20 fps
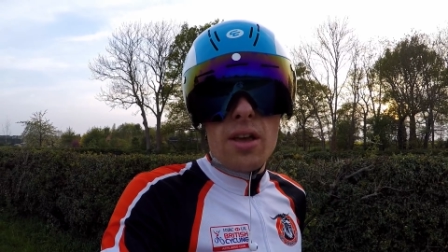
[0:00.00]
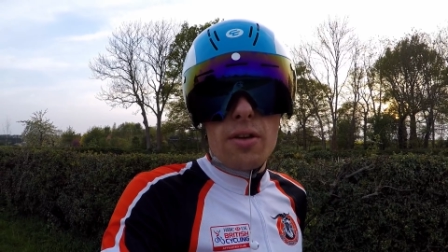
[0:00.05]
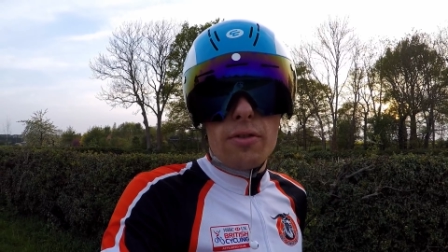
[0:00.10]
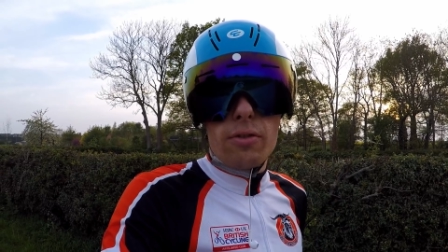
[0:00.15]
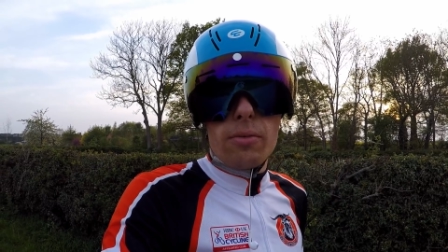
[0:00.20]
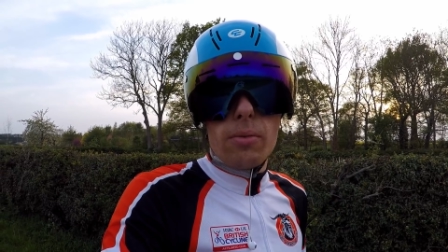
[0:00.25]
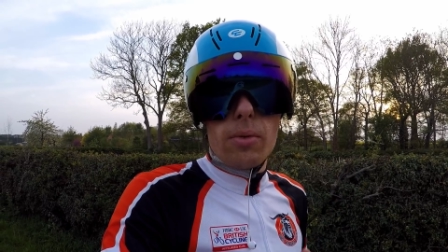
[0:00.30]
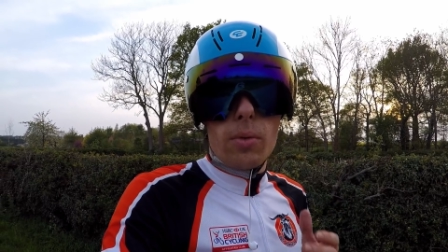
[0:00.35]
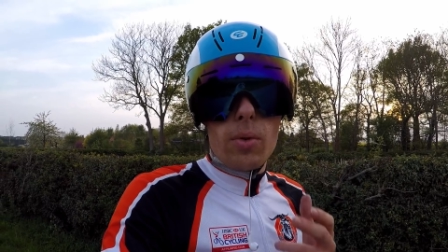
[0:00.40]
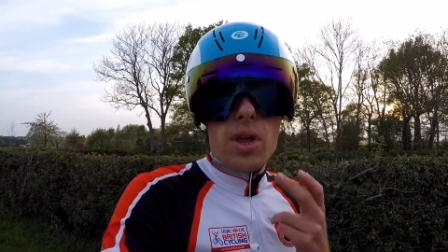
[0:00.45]

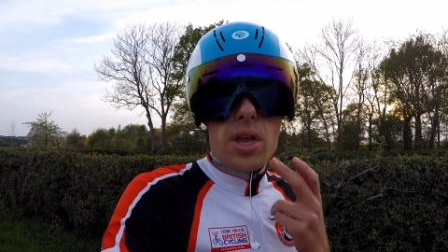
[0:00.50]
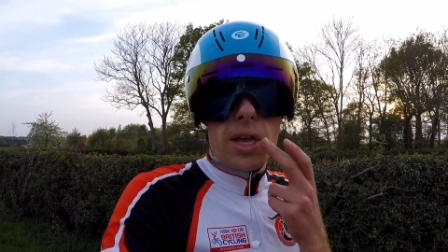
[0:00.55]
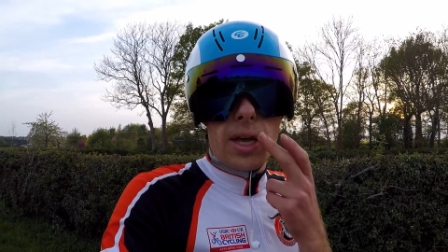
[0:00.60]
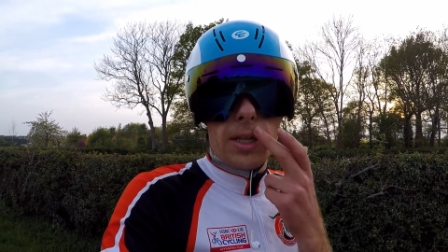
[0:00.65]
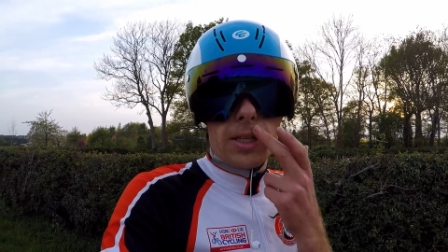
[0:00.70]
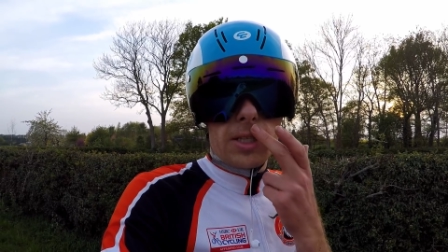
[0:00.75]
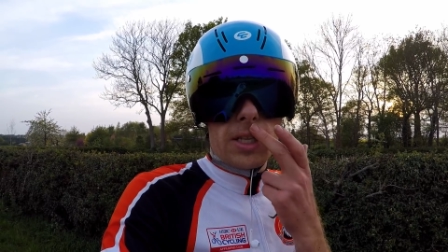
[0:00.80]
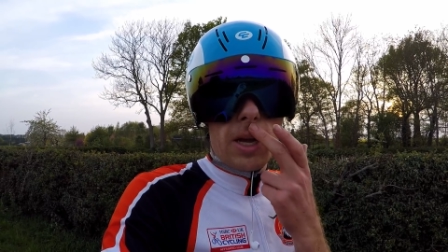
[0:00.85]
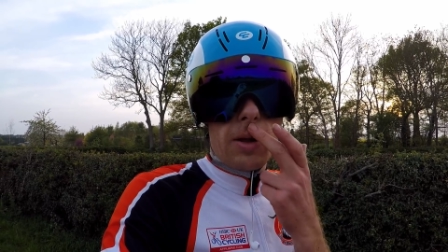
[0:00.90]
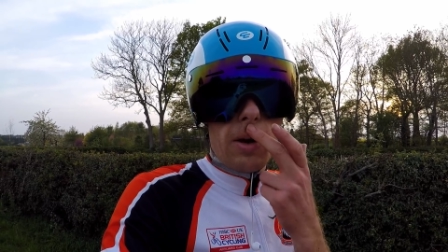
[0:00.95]
from the
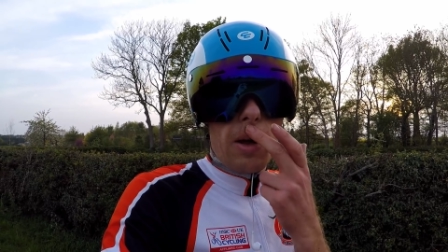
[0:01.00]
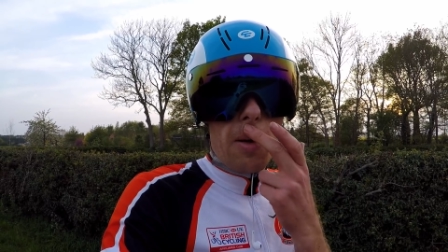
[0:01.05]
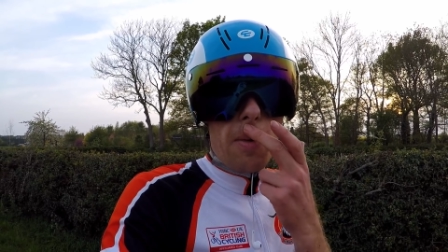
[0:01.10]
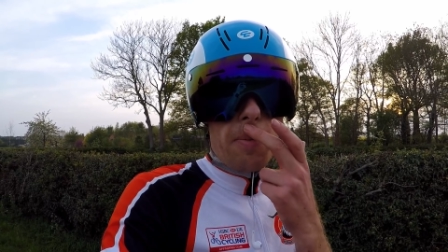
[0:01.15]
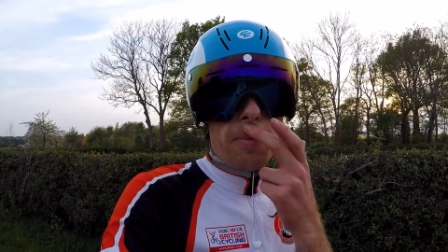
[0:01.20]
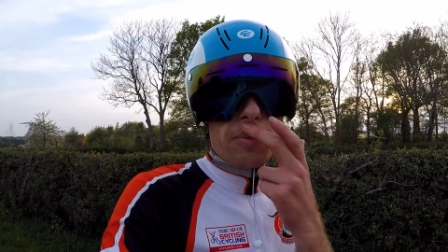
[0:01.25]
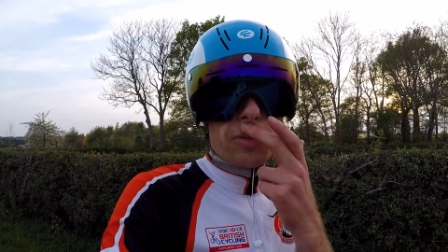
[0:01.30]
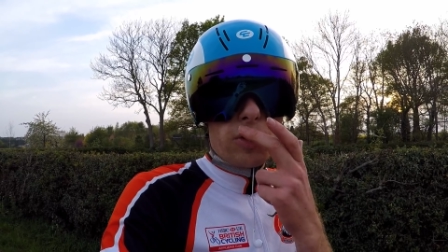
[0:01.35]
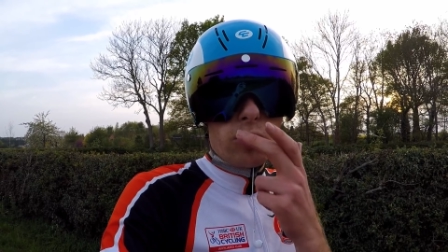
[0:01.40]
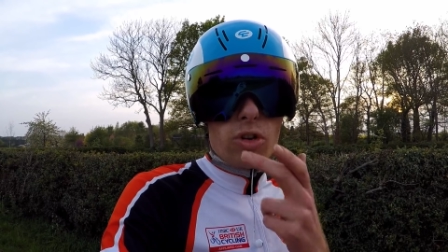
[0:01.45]
weekend so like
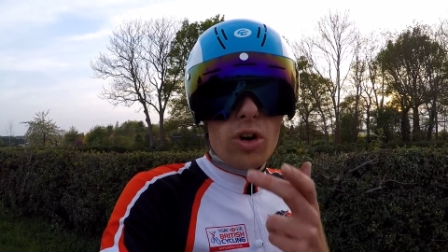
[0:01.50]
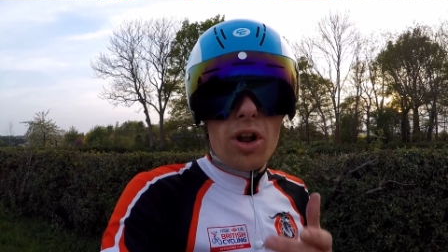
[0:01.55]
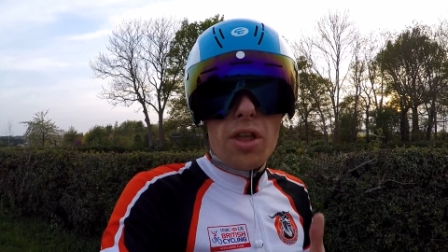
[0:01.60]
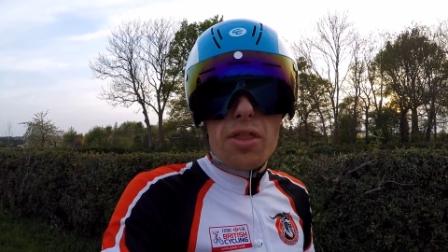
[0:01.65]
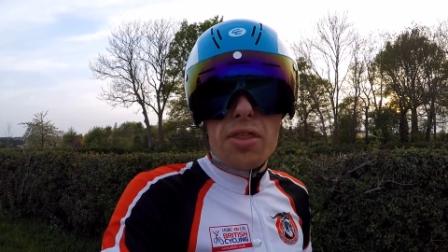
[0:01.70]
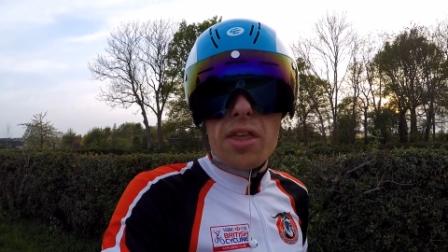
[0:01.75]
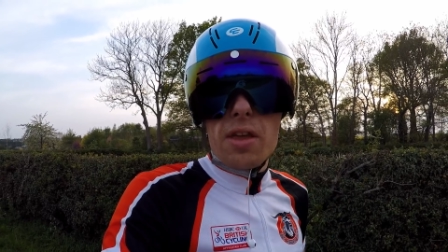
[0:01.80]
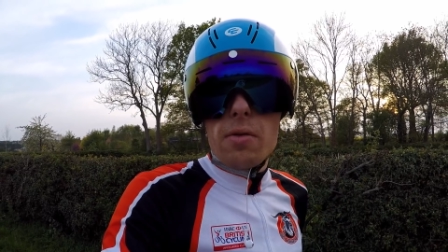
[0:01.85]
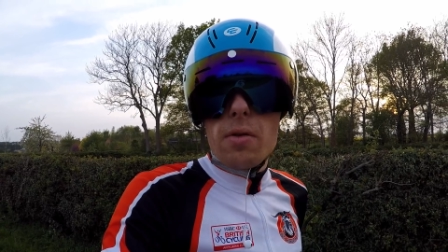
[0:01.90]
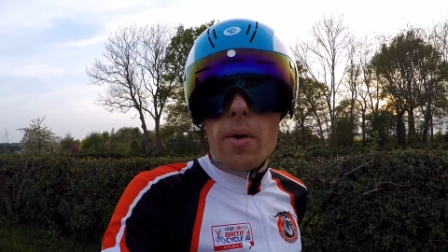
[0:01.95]
try and
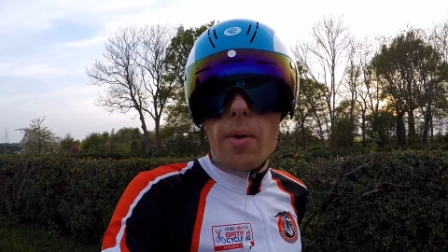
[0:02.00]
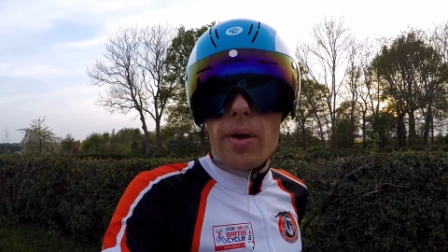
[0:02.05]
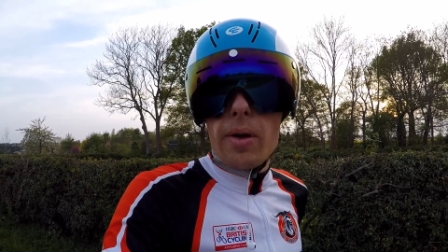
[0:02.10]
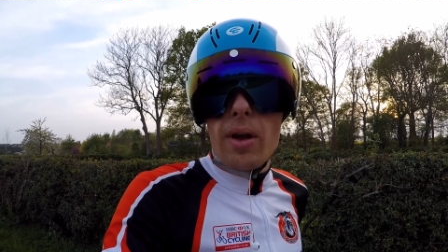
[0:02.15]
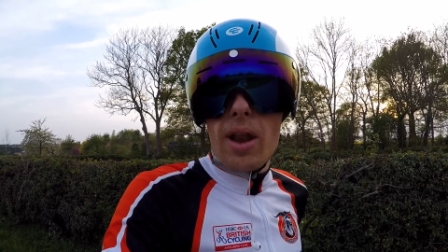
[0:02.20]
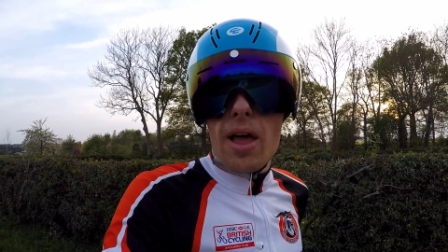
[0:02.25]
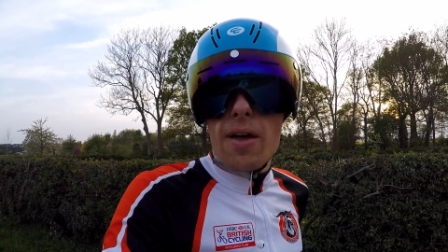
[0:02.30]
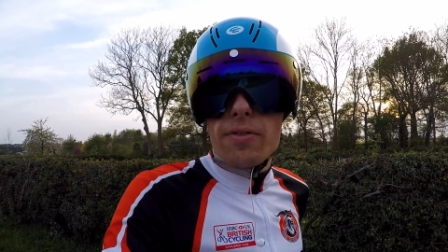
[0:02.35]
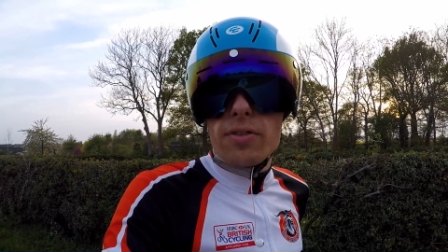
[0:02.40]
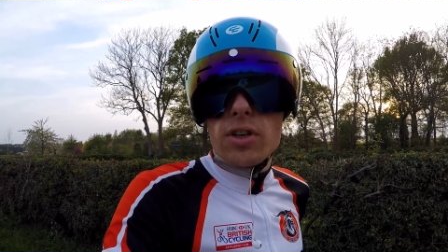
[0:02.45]
think where we were
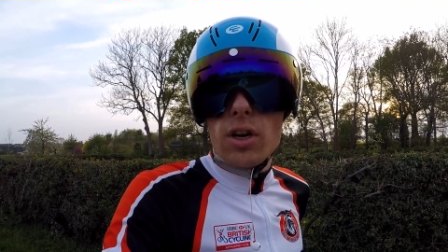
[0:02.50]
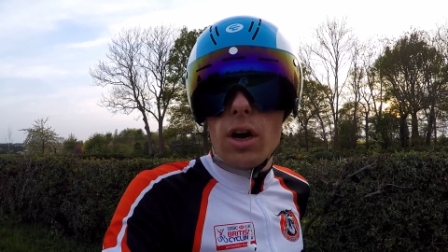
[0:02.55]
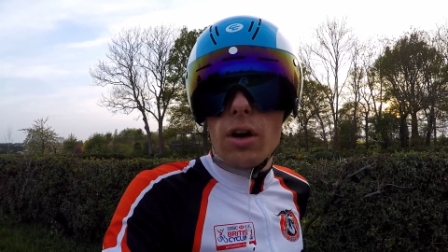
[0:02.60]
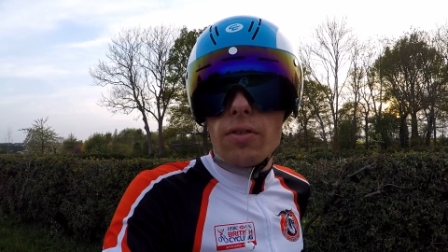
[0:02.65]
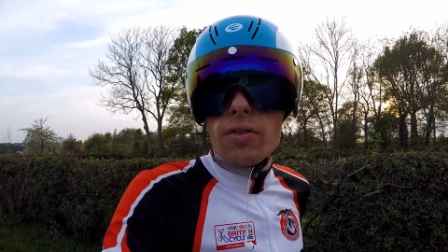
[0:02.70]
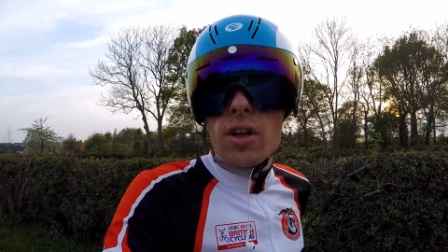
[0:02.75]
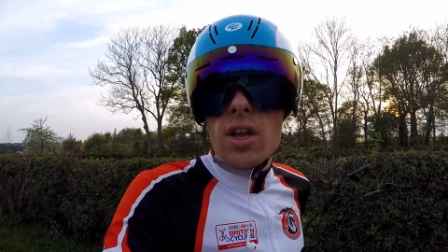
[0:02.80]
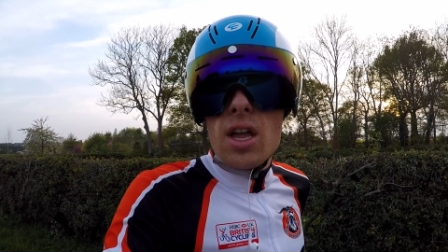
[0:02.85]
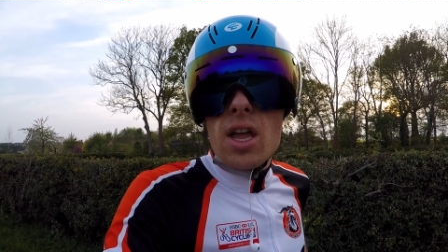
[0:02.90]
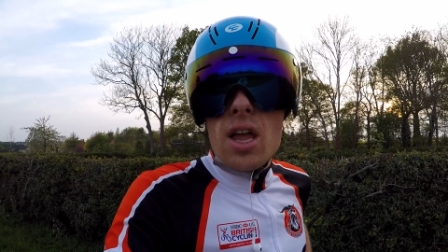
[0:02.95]
left off